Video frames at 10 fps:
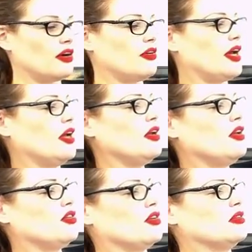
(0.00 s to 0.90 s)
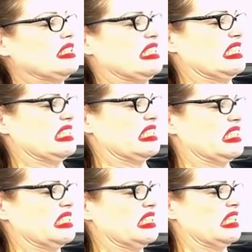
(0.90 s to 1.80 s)
Okay, so,
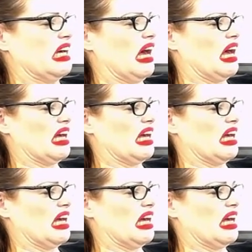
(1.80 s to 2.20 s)
ugh.